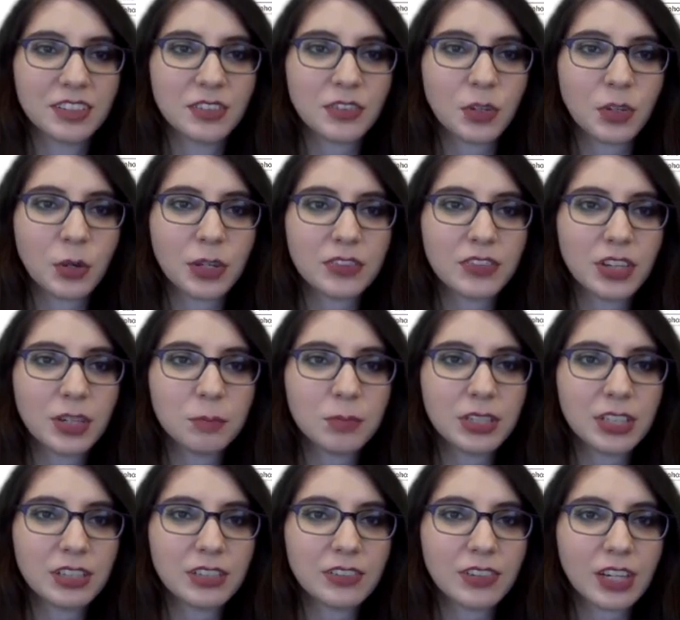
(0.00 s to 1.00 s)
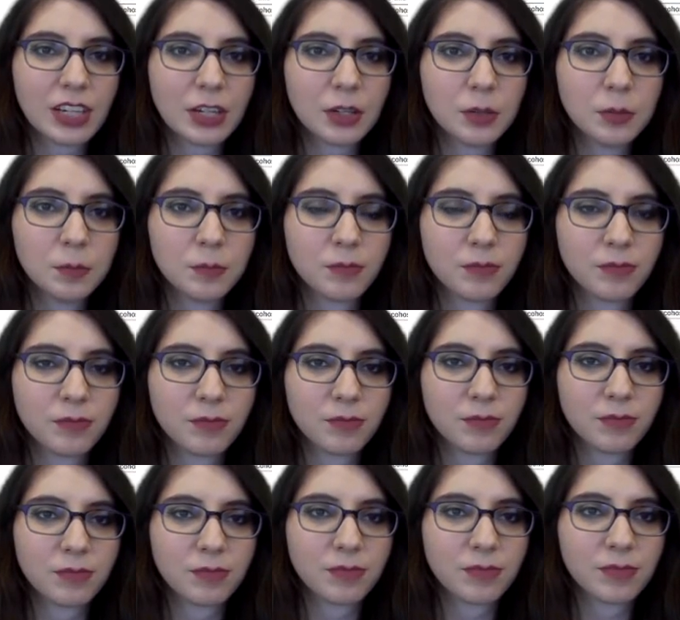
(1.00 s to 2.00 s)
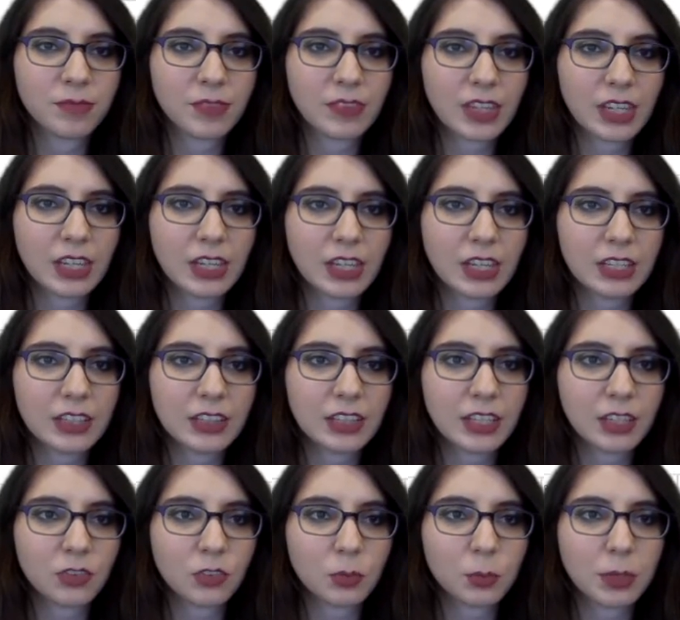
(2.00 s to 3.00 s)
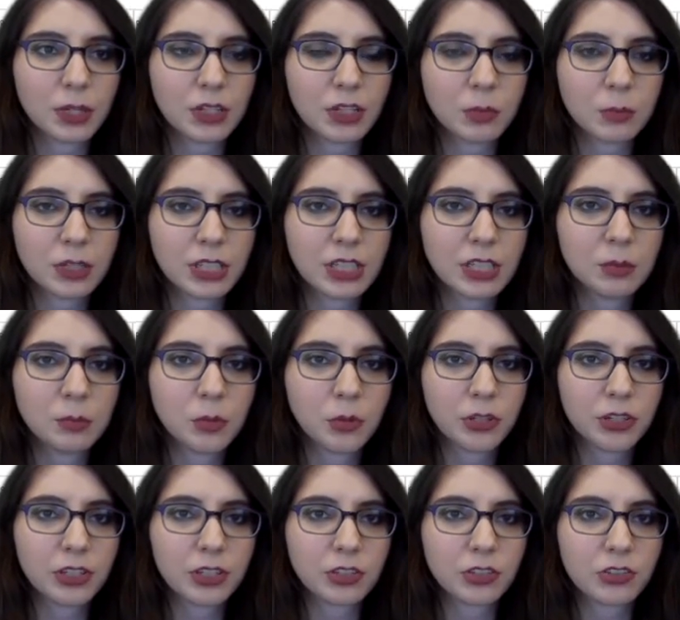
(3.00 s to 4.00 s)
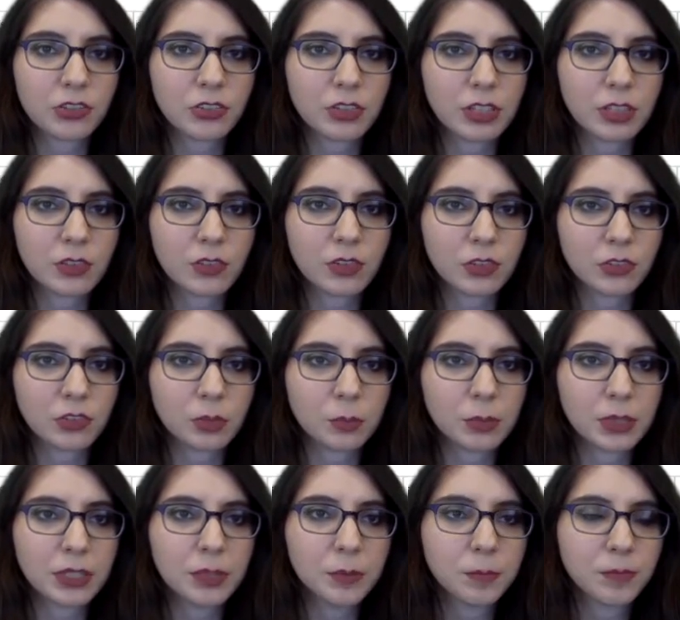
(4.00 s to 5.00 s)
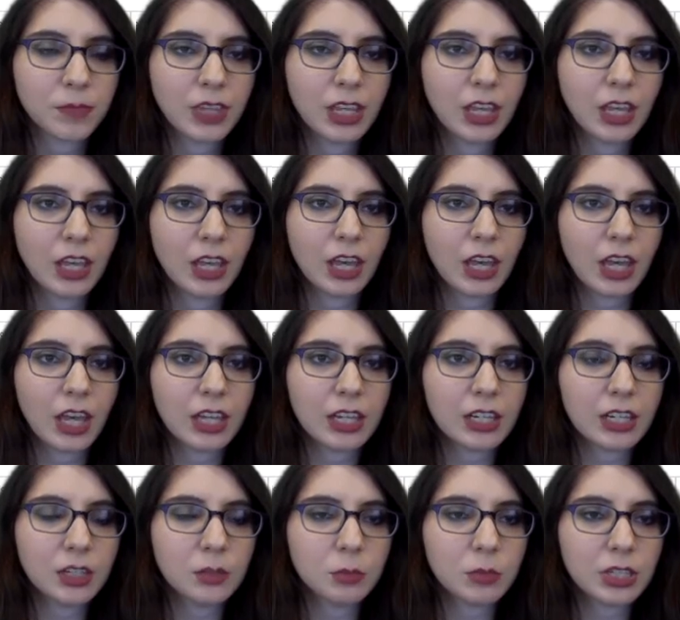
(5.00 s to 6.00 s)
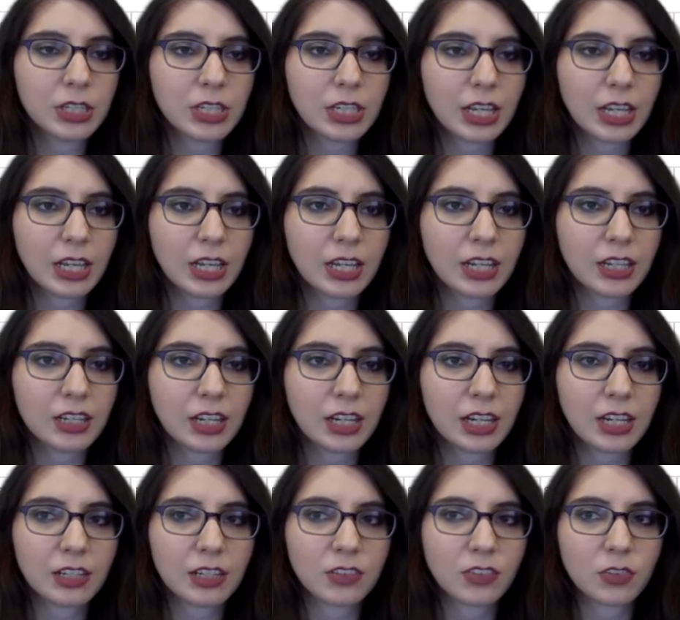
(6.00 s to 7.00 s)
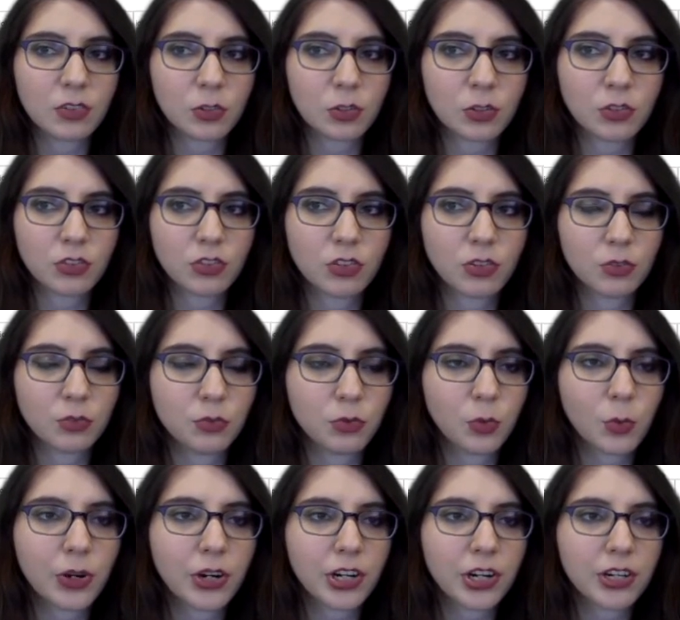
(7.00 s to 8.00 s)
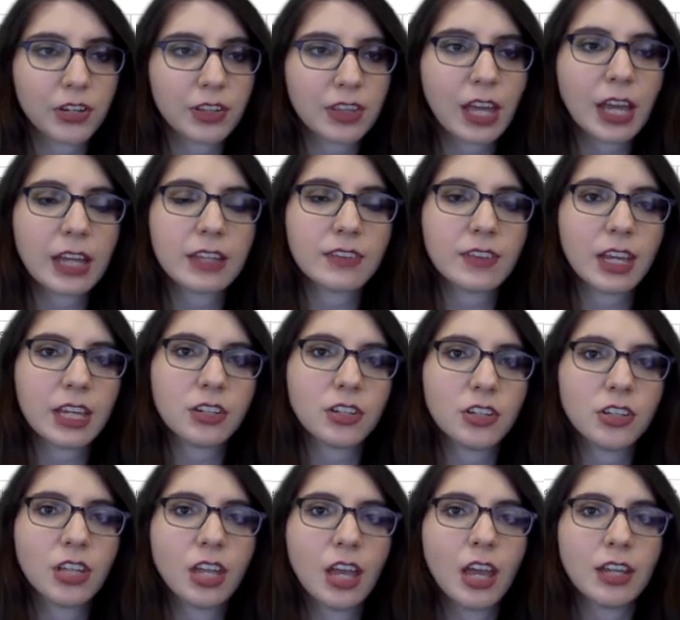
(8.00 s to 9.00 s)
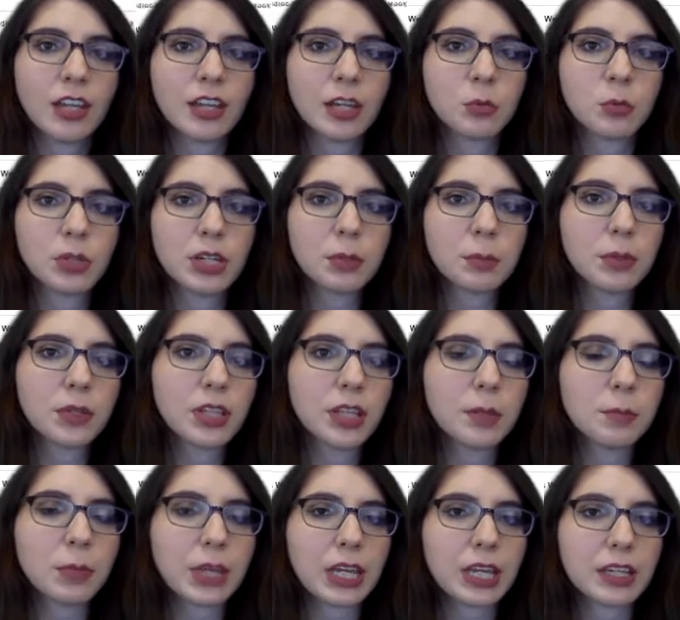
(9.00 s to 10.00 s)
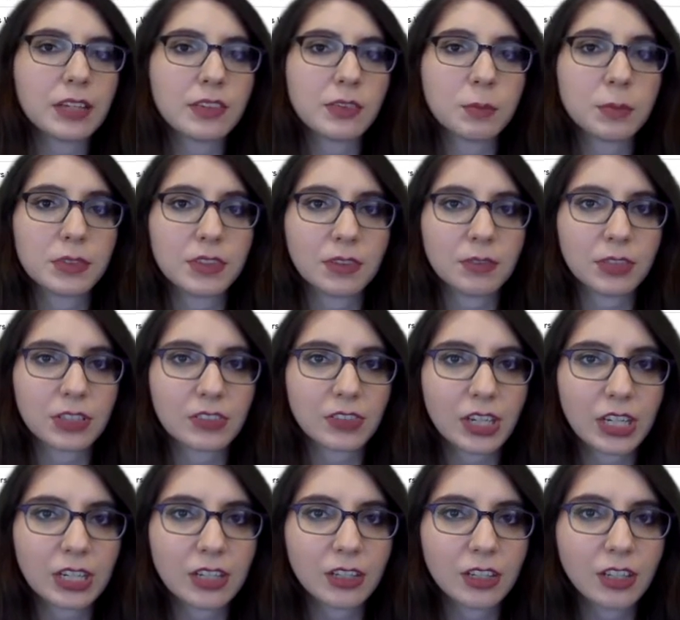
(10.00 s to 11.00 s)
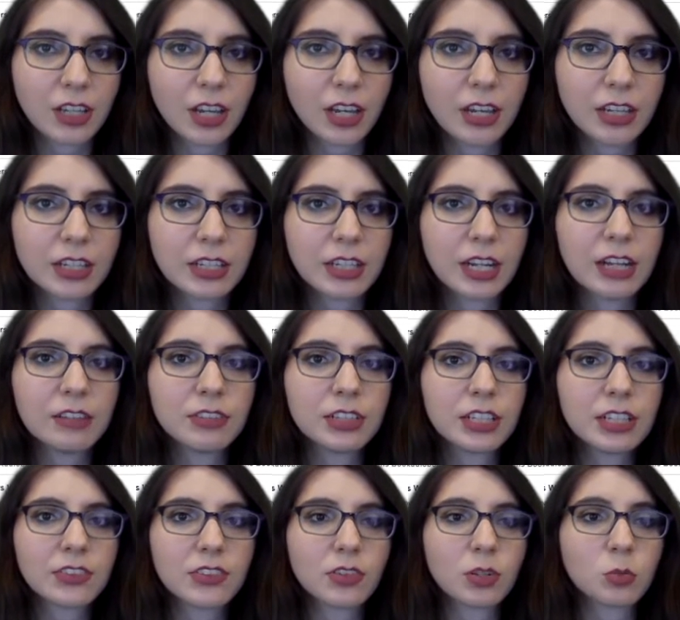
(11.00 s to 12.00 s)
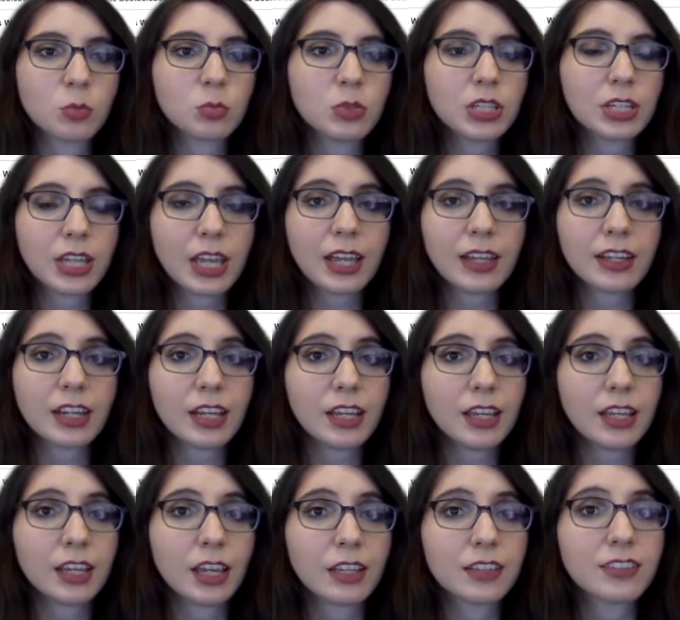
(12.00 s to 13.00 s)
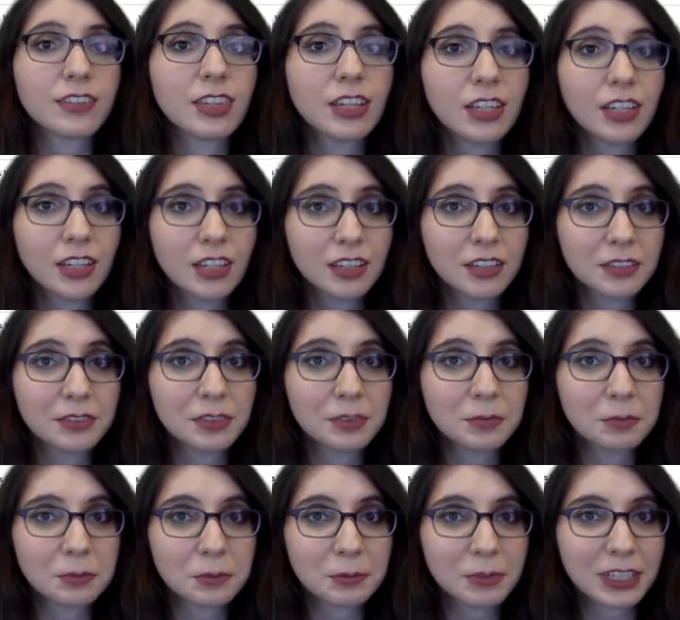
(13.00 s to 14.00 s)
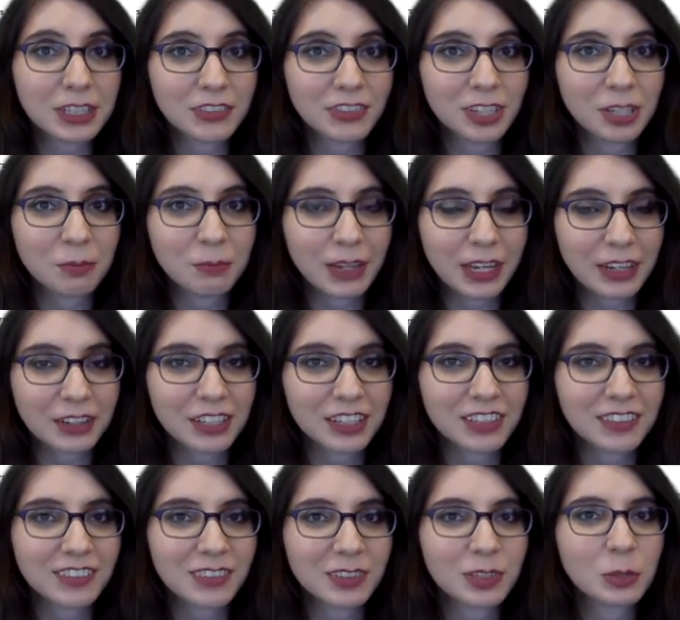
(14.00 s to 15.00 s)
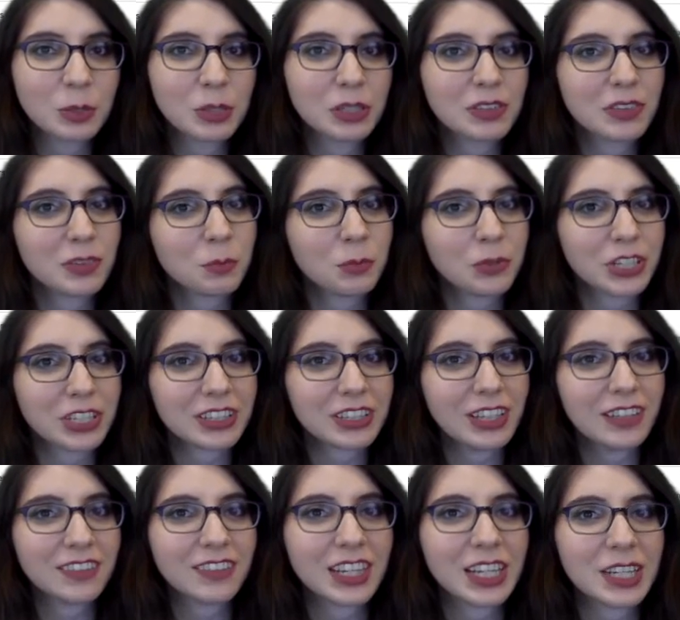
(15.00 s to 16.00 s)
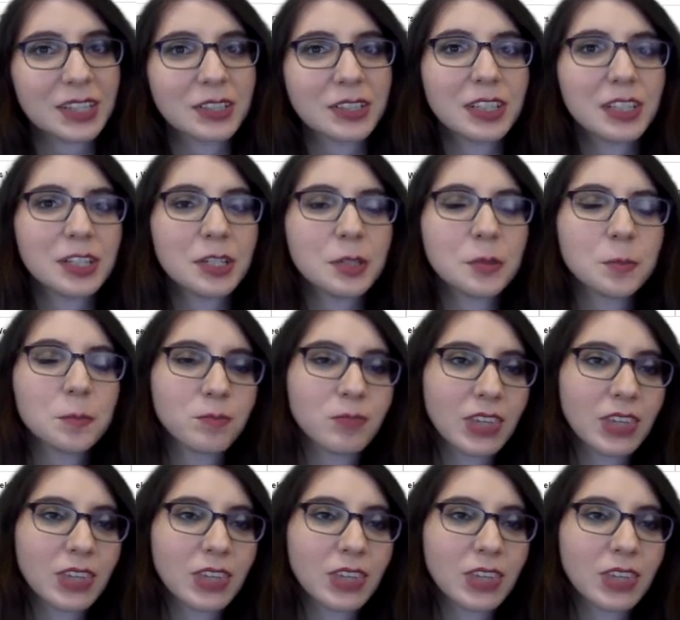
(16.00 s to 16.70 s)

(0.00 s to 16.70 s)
So I typed in a title and I hit the enter button on my keyboard. You could also hit search up here. And it went ahead and searched for that title. Now, when I pull up a specific title on Novelist, we get a ton of information about it. So let's break that down a little.